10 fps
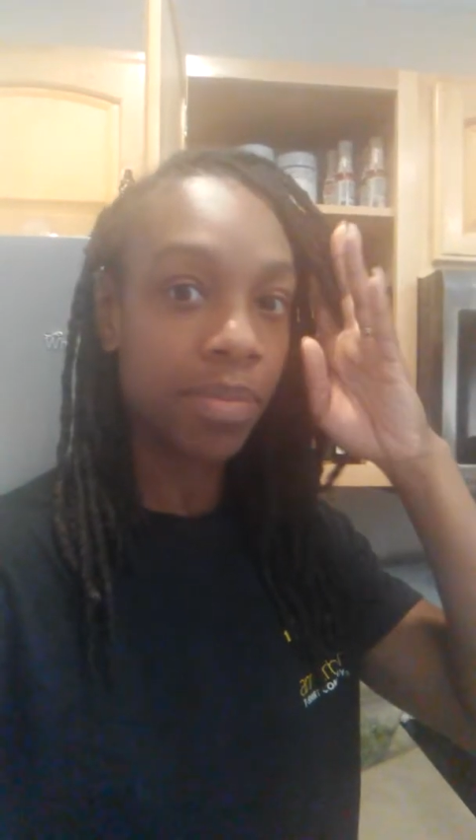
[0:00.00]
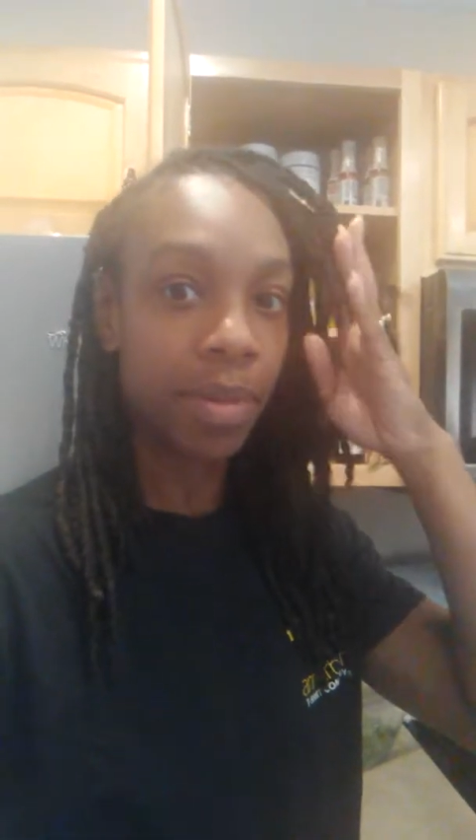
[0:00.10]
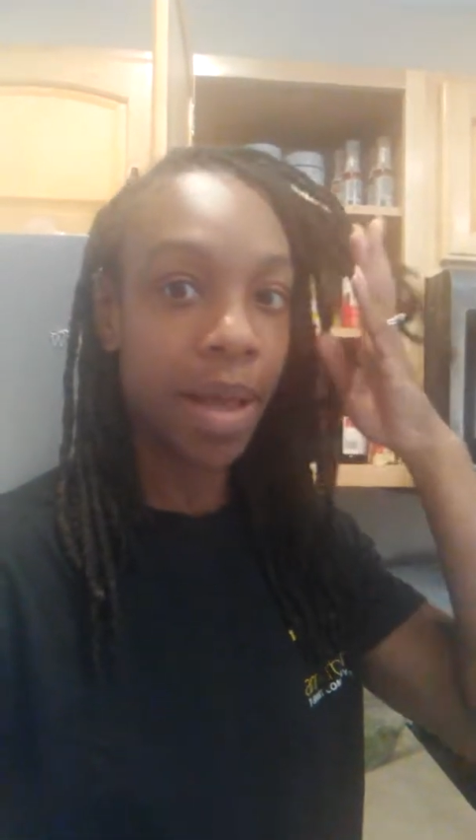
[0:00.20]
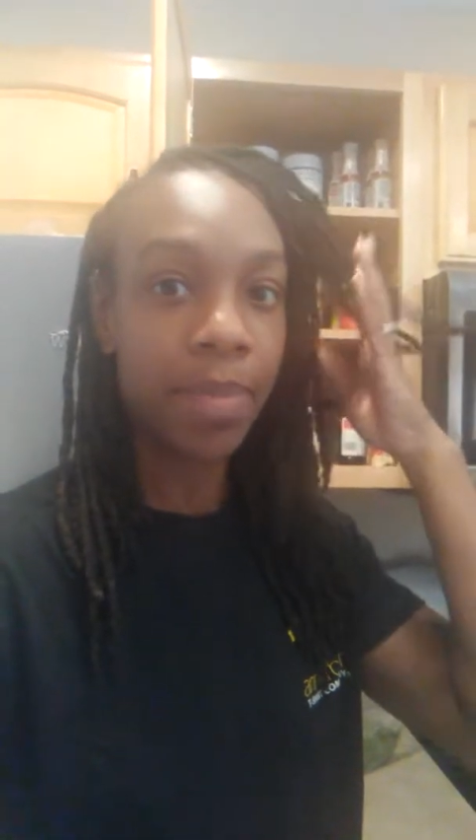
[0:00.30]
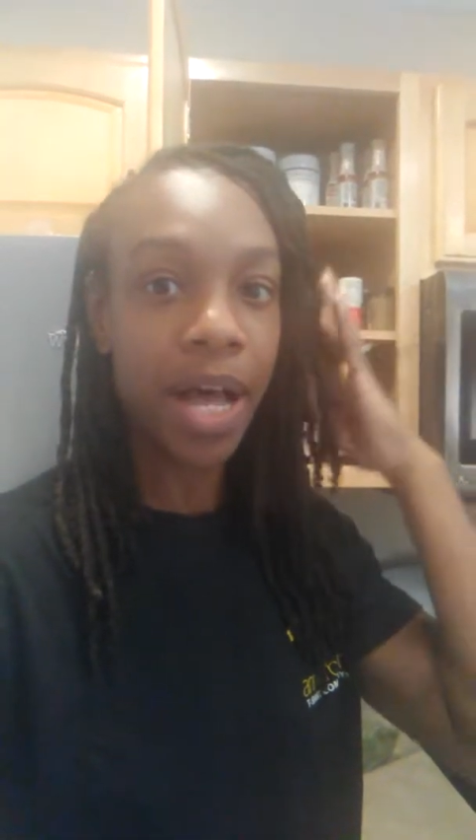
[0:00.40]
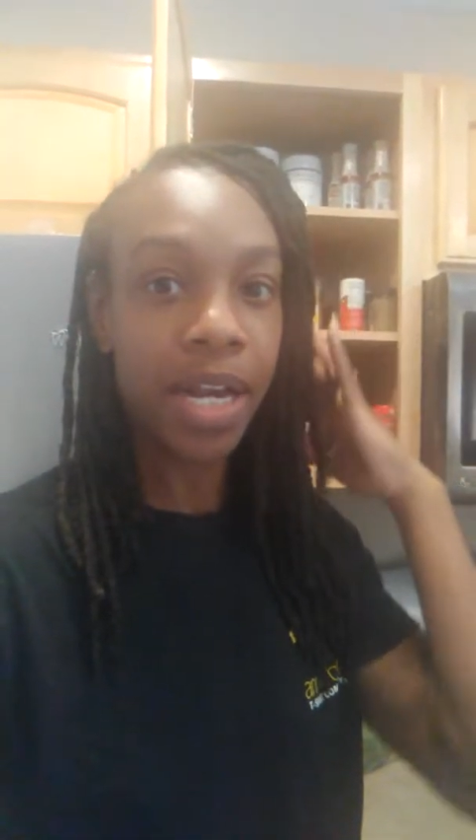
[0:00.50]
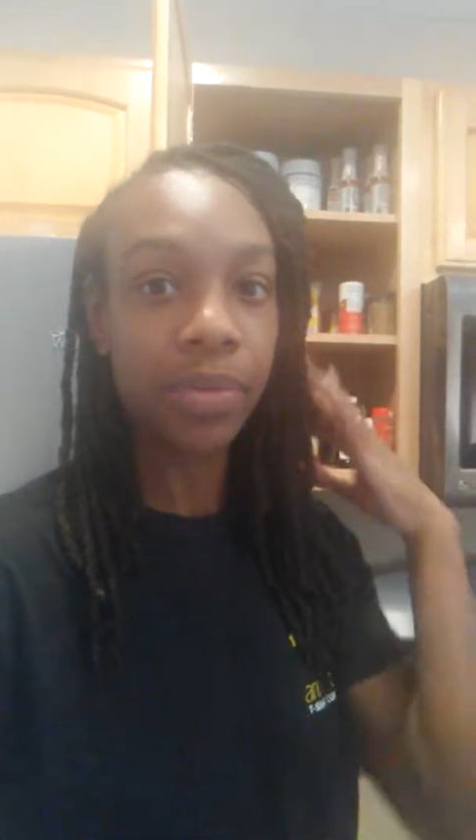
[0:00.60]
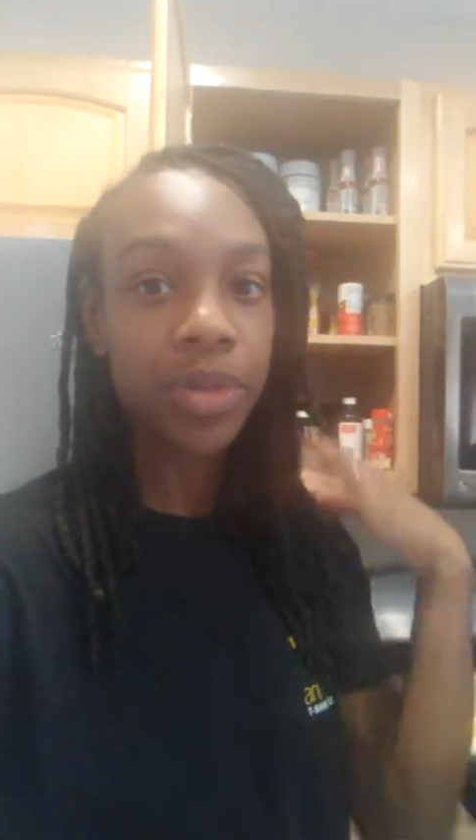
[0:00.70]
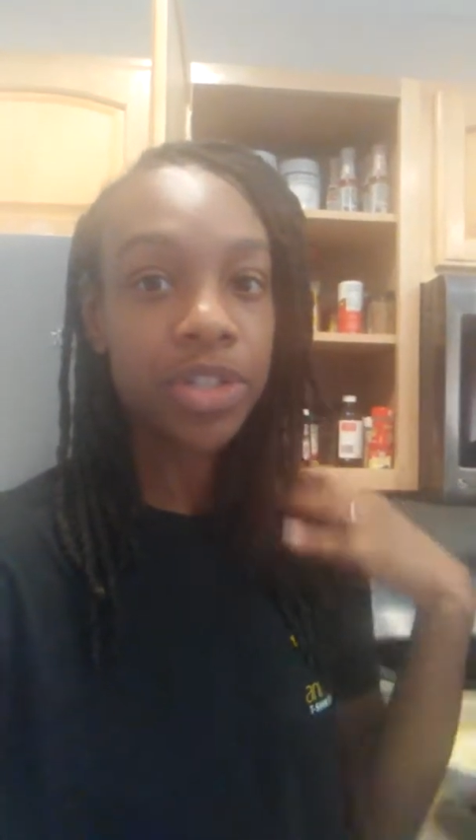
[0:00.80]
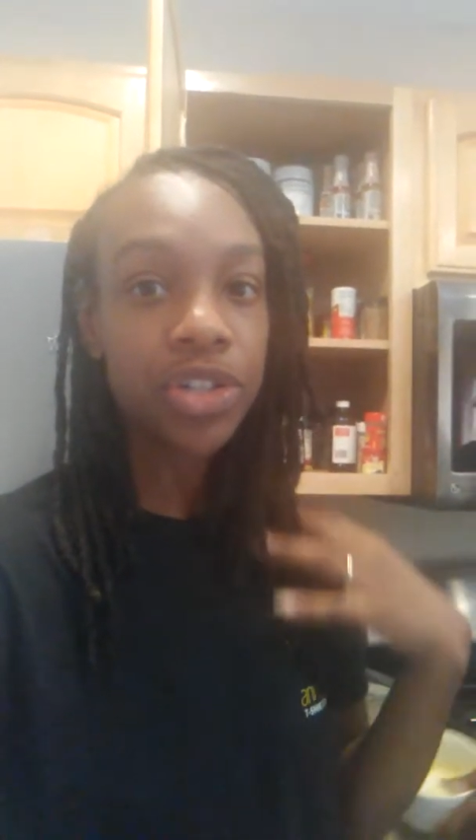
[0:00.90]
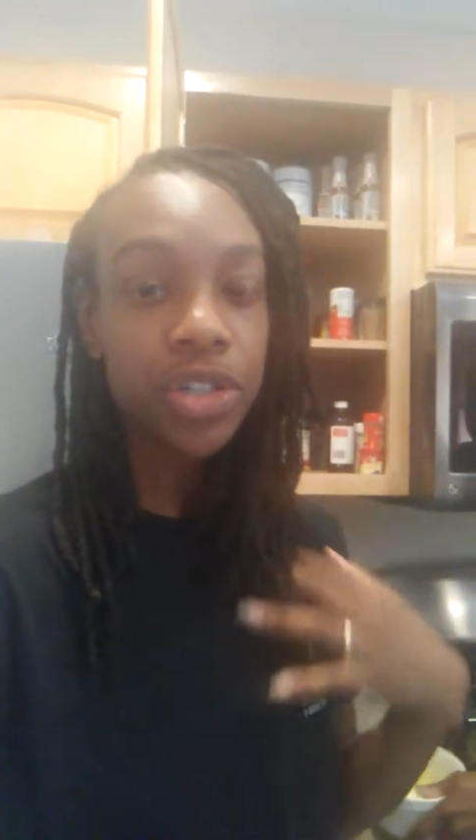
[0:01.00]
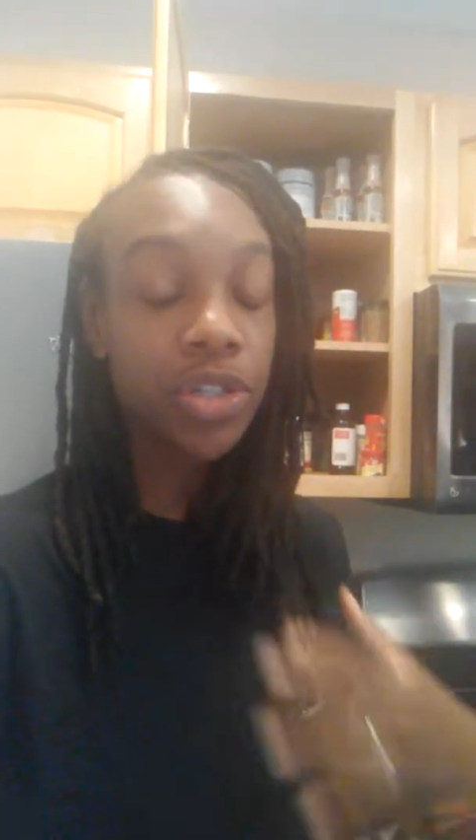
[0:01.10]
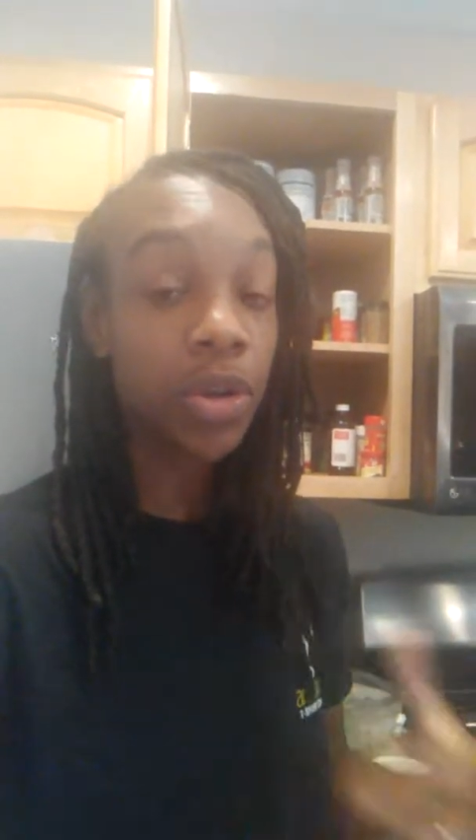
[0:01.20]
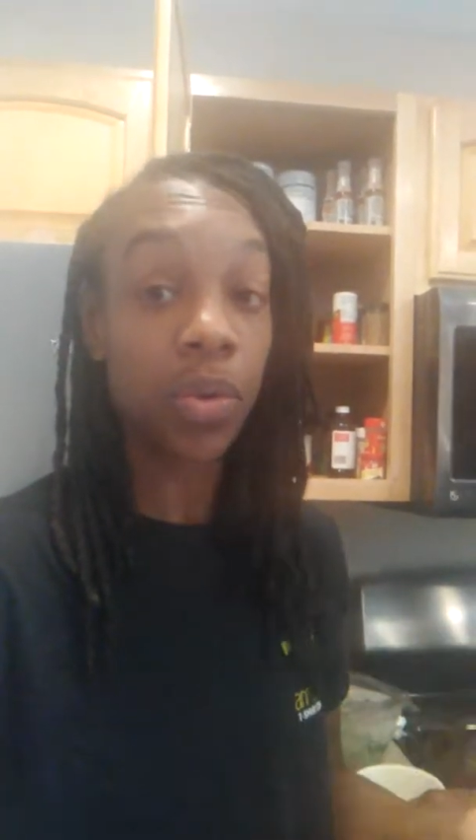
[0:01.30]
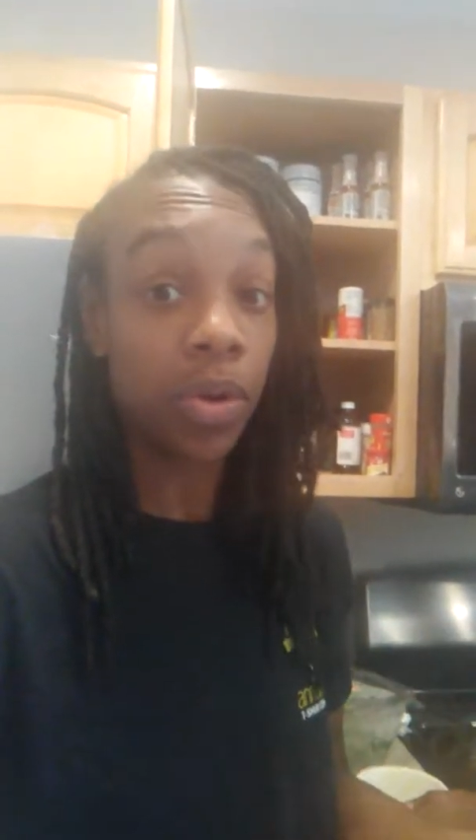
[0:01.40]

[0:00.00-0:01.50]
but my body was just so